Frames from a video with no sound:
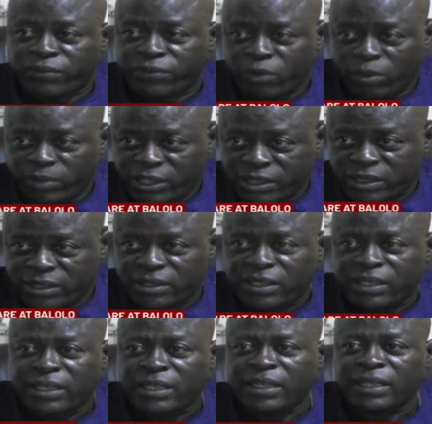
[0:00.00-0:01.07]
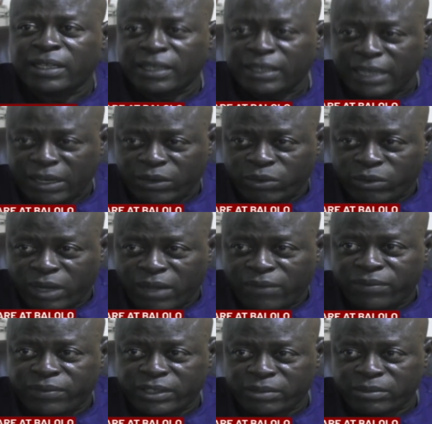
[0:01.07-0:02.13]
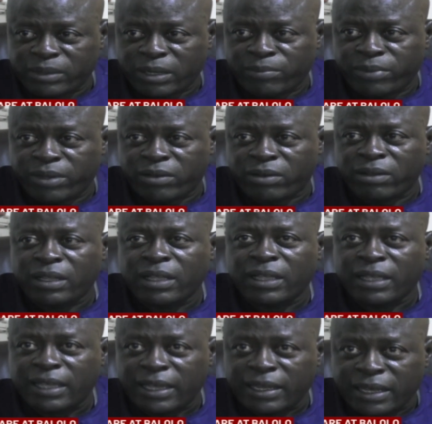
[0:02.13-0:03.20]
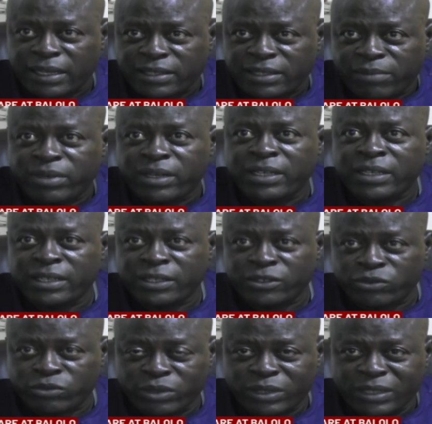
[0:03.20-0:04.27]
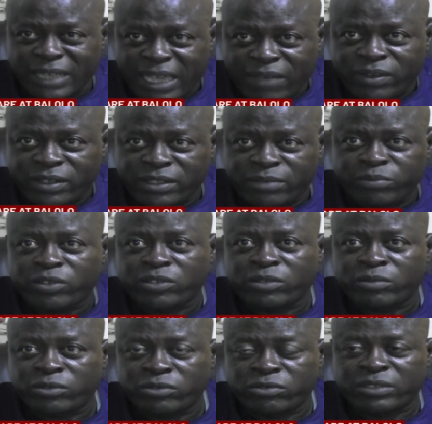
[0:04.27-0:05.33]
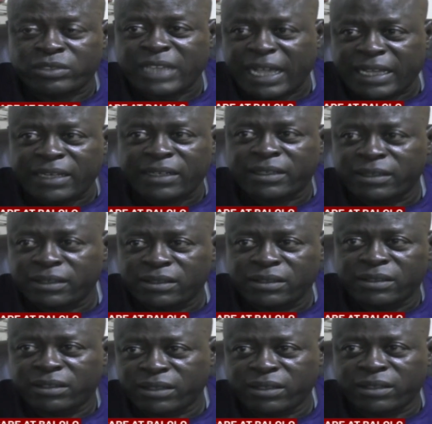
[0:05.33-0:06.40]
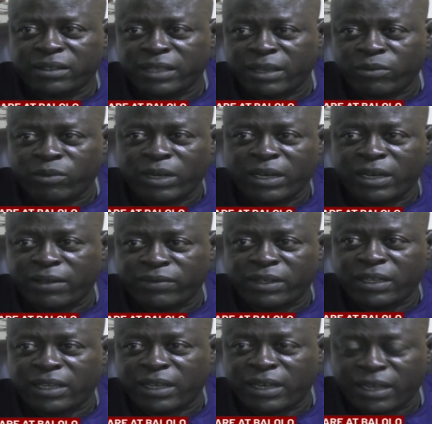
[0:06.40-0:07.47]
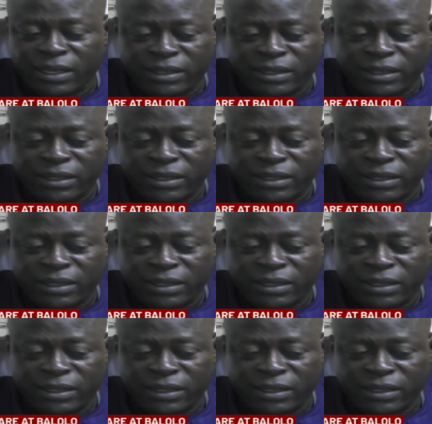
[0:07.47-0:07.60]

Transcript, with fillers: 12 communities that don't have CHPS compound. And the assembly is doing everything possible to tackle them one after the